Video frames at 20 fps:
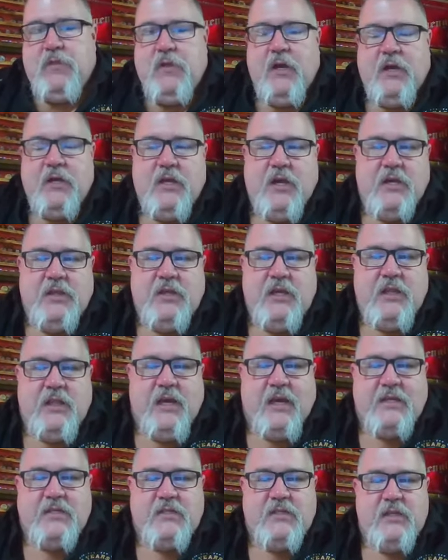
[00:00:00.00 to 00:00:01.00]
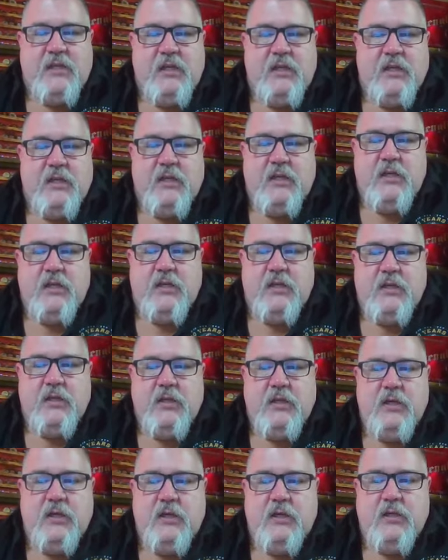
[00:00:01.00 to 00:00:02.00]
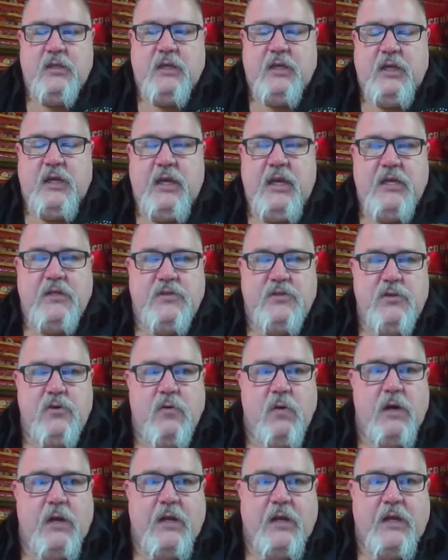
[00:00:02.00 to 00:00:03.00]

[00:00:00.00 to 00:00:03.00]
I, I think that's the the the the key to it